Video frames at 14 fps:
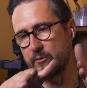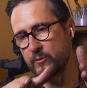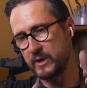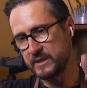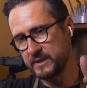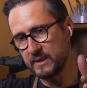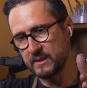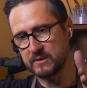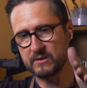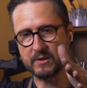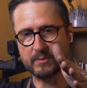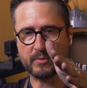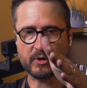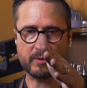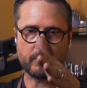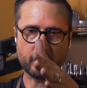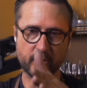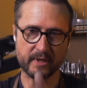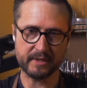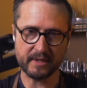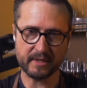right down to the
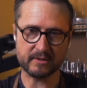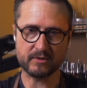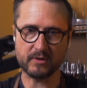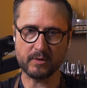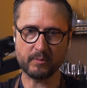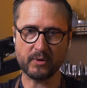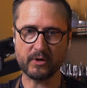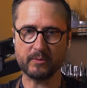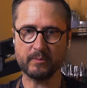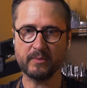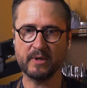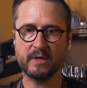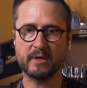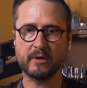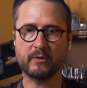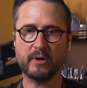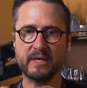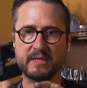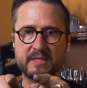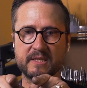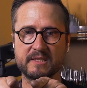bottom,
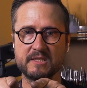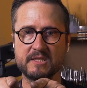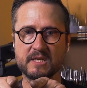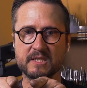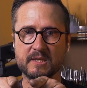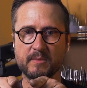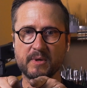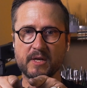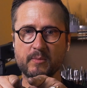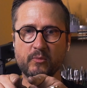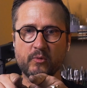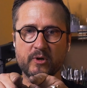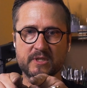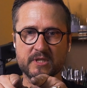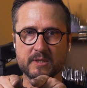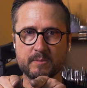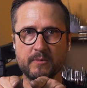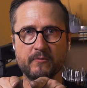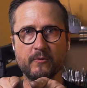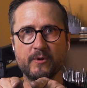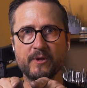creating just about a point just
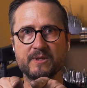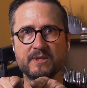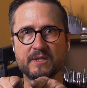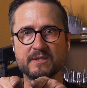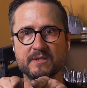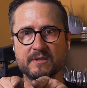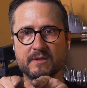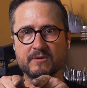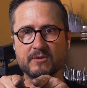before they touch at the